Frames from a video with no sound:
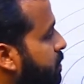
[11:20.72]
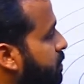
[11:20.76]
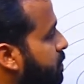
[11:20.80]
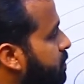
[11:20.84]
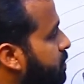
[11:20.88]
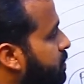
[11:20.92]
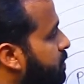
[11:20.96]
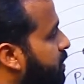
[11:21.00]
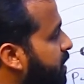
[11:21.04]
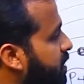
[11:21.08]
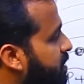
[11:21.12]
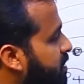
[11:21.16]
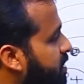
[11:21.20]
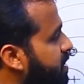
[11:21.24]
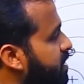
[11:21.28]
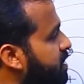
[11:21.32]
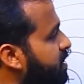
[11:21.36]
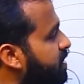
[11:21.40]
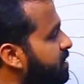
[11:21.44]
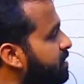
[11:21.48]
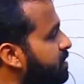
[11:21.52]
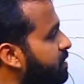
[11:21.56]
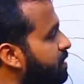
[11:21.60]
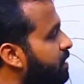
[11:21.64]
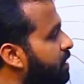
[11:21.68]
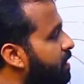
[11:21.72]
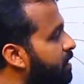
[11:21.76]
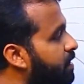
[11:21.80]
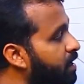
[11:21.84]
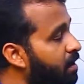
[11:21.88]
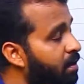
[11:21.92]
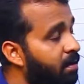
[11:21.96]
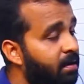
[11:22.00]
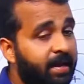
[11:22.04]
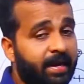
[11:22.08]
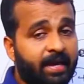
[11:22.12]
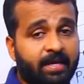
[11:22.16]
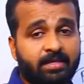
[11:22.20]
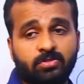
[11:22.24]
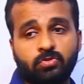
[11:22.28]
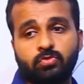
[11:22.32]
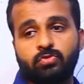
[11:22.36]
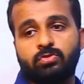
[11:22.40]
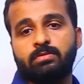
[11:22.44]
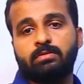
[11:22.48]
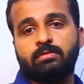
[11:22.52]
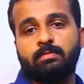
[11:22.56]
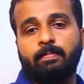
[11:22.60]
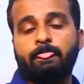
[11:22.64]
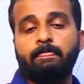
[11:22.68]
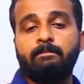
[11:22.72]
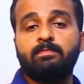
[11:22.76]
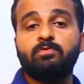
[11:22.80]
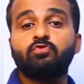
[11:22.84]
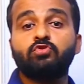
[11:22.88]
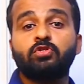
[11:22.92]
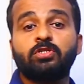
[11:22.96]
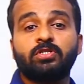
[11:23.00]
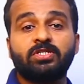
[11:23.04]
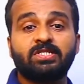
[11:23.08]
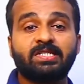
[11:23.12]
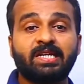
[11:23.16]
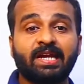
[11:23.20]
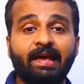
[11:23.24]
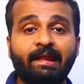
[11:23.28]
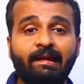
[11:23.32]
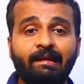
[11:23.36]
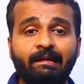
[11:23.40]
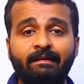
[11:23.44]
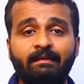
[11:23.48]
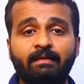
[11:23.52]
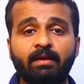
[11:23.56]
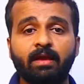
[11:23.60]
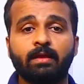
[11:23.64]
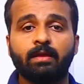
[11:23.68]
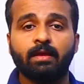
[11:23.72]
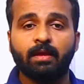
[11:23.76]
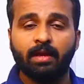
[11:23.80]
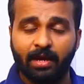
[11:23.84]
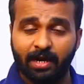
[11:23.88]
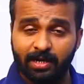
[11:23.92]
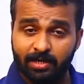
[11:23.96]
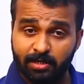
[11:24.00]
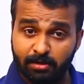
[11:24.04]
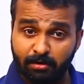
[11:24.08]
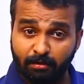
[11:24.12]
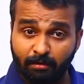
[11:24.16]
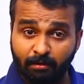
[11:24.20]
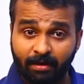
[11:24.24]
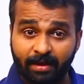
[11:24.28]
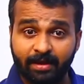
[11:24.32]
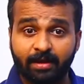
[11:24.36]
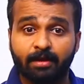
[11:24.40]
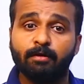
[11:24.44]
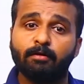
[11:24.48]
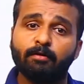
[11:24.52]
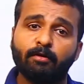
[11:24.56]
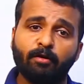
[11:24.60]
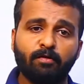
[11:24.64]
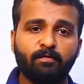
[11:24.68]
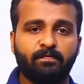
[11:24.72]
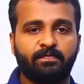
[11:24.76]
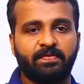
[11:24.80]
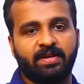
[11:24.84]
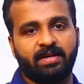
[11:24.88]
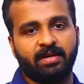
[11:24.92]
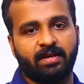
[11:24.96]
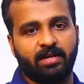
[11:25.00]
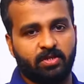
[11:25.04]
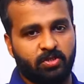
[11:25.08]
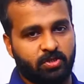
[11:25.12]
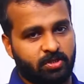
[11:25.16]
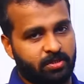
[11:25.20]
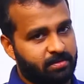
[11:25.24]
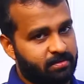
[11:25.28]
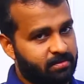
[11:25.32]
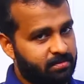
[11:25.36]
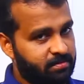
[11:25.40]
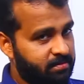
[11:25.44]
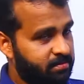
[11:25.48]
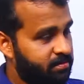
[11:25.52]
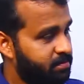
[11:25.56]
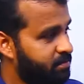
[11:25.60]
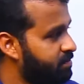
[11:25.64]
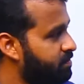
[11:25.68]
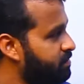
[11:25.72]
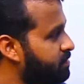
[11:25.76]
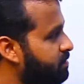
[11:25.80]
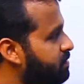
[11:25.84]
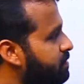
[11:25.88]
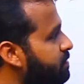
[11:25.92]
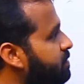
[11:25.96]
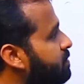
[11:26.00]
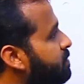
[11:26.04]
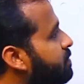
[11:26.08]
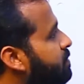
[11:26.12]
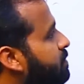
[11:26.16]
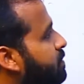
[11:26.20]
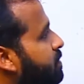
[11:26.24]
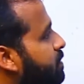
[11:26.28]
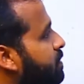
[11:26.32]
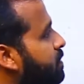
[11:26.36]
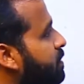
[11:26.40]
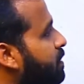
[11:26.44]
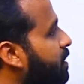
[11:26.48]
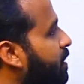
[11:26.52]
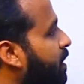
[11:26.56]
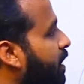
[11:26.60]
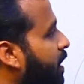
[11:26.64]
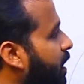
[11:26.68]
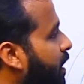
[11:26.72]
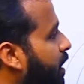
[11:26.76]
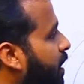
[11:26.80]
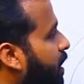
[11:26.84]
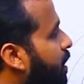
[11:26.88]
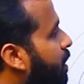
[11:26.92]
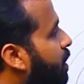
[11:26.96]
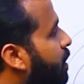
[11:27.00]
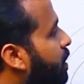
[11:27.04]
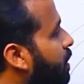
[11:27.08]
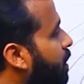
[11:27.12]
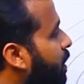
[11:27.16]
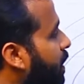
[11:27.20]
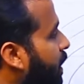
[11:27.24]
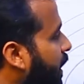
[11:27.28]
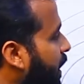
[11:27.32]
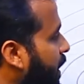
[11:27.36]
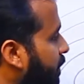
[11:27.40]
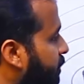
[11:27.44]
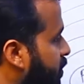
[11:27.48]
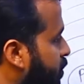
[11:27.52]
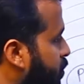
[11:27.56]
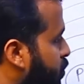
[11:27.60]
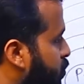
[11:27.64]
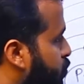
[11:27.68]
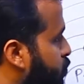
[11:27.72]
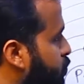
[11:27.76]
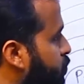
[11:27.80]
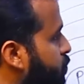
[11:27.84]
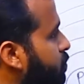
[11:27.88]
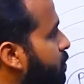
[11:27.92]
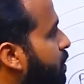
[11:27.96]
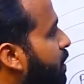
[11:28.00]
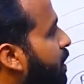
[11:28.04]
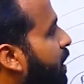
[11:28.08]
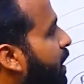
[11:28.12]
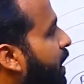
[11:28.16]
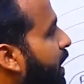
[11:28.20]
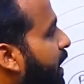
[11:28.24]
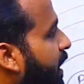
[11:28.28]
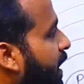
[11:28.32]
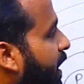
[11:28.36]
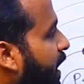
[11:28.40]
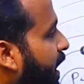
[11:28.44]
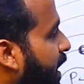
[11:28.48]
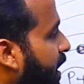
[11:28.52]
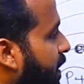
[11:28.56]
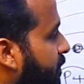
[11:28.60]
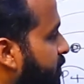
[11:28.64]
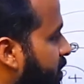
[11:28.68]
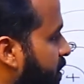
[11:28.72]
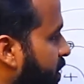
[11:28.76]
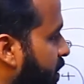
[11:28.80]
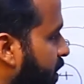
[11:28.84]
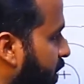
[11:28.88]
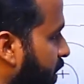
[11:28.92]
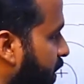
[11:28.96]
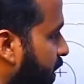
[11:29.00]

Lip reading: This is known as shell electronic configuration. K having 2, L having